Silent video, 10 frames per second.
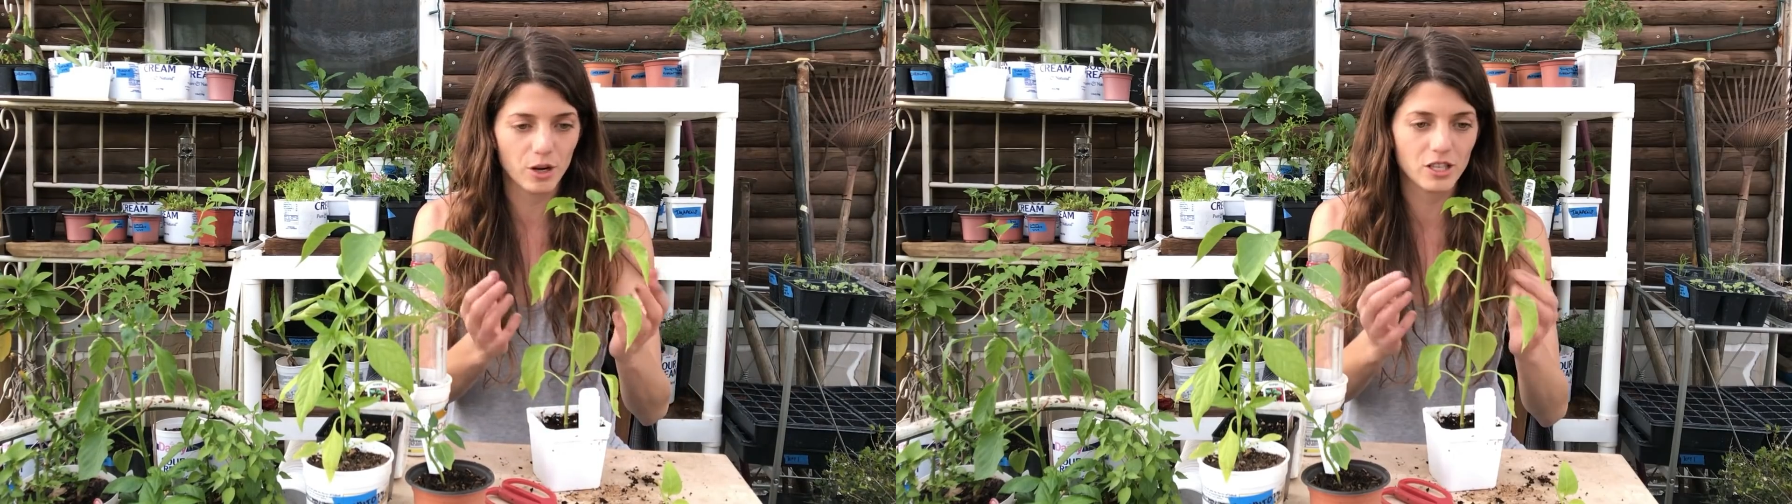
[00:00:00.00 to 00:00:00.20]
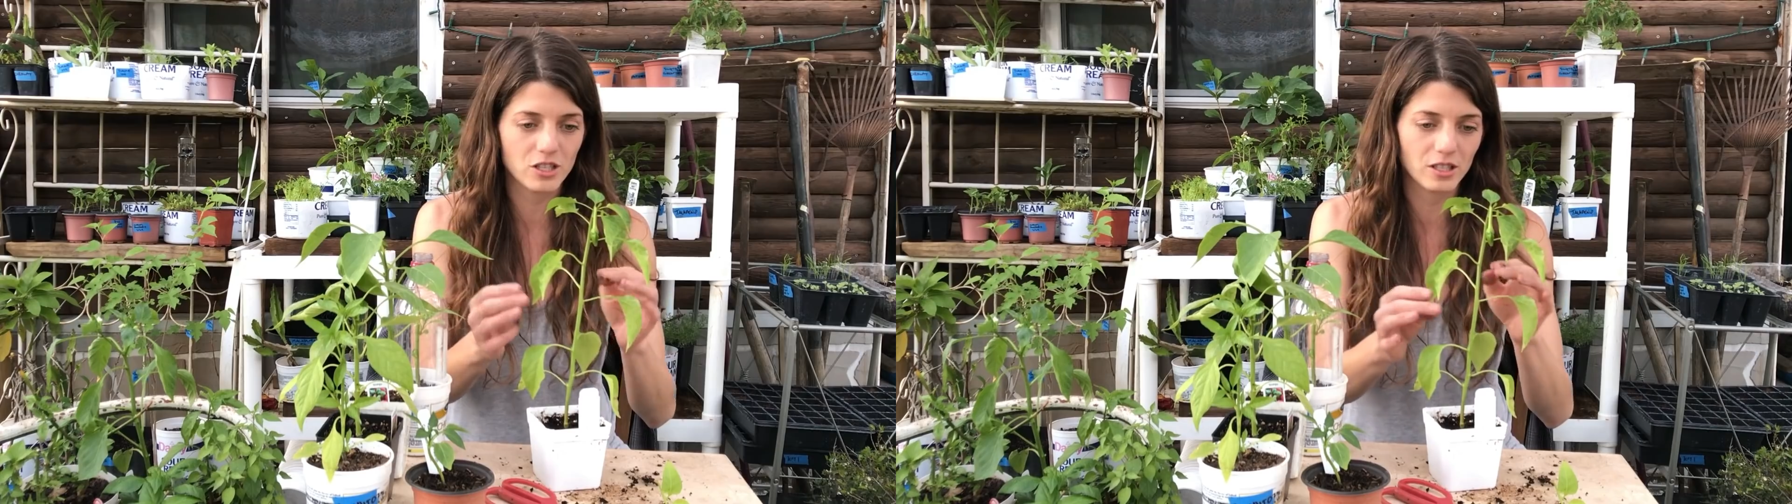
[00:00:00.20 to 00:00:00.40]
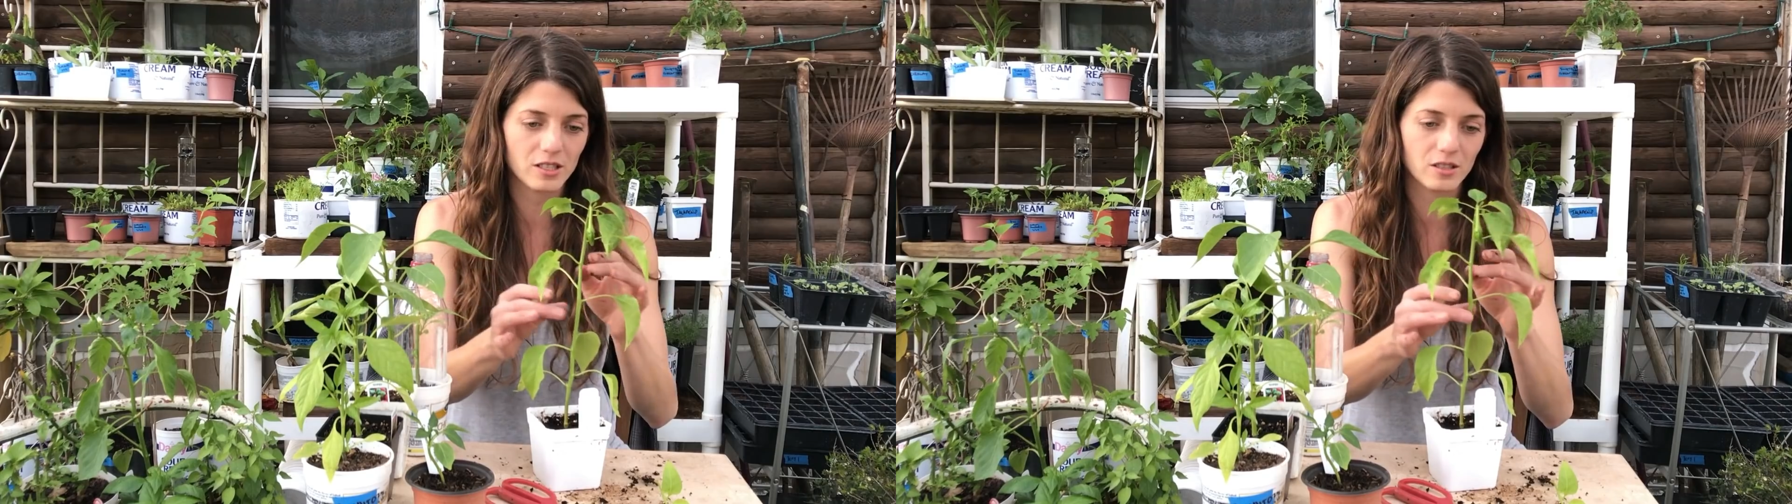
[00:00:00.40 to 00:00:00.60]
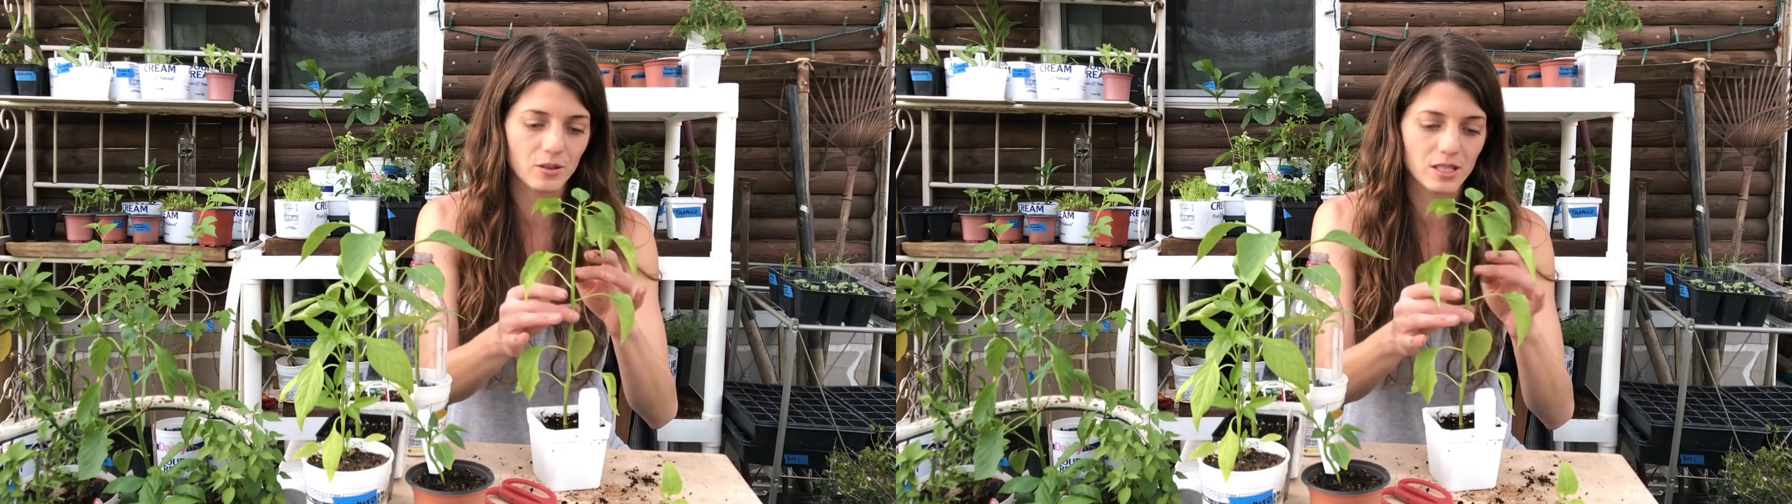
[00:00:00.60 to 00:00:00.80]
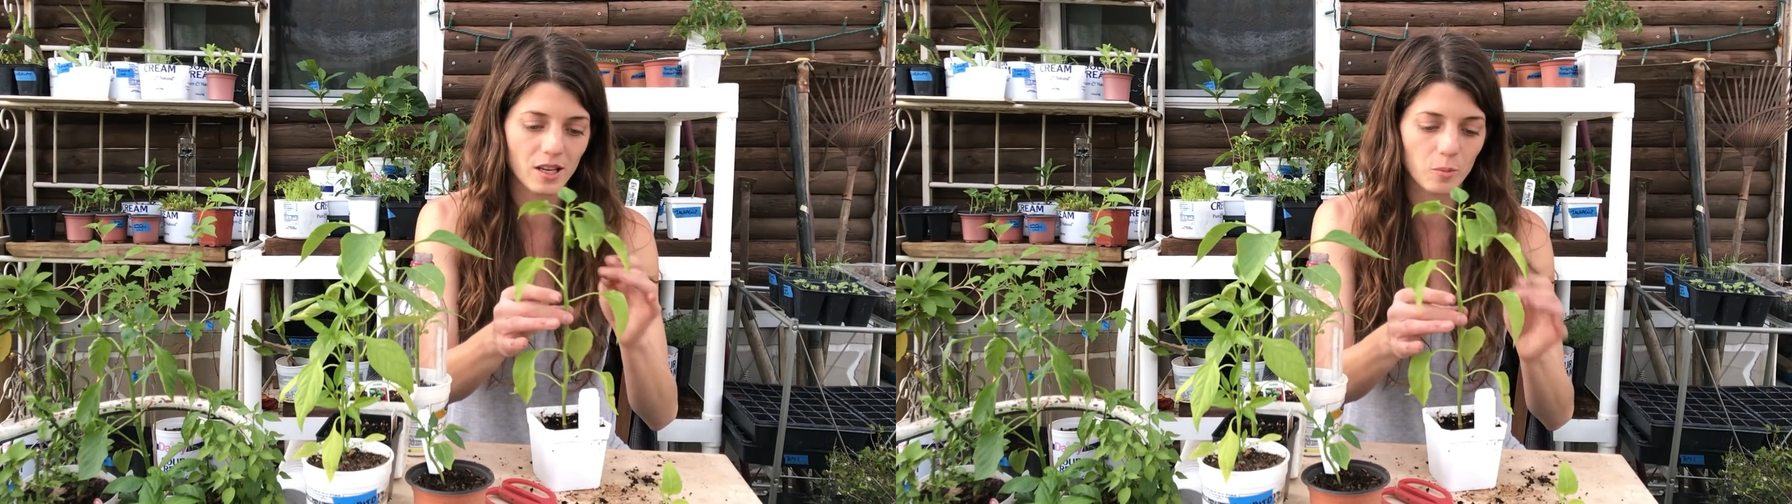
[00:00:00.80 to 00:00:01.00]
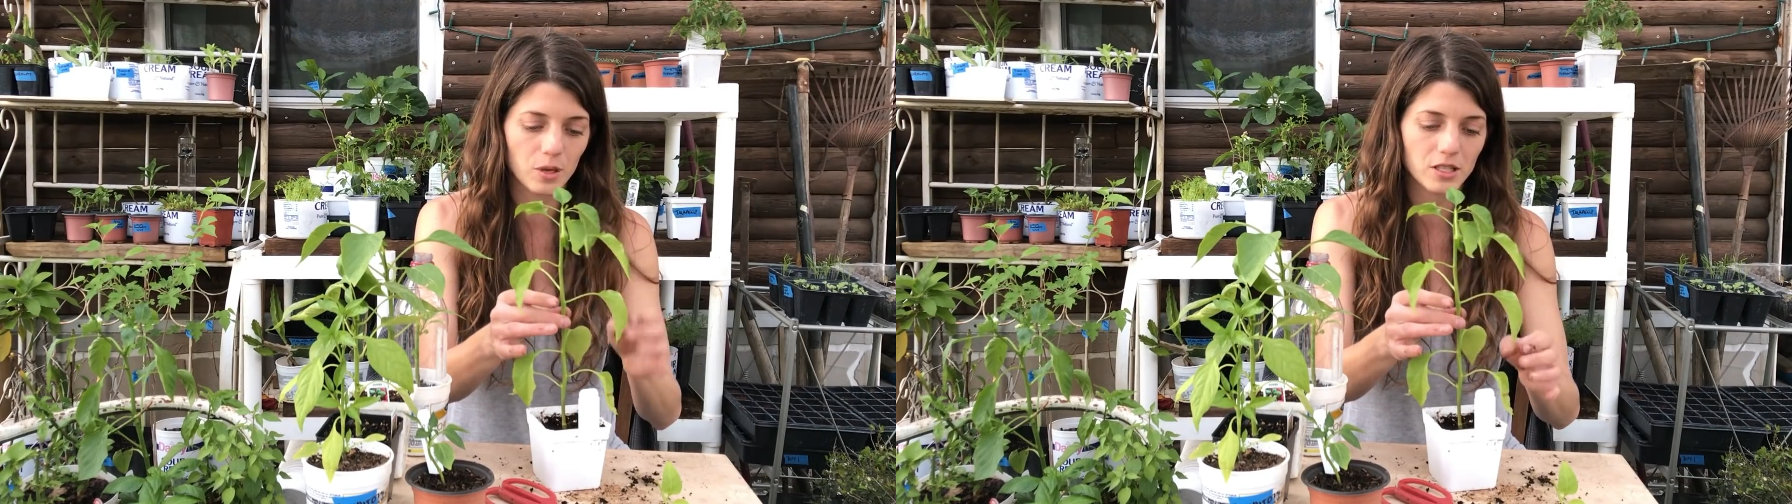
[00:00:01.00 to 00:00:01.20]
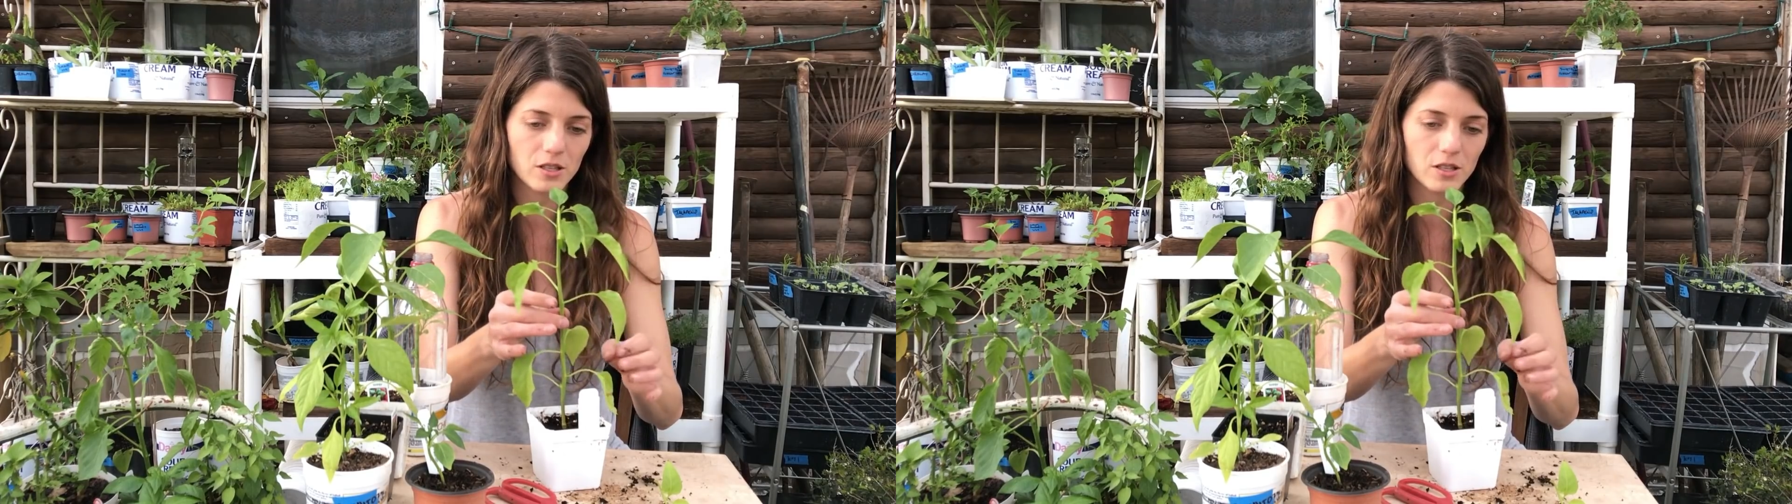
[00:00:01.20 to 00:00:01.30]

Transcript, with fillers: branching doesn't always help it.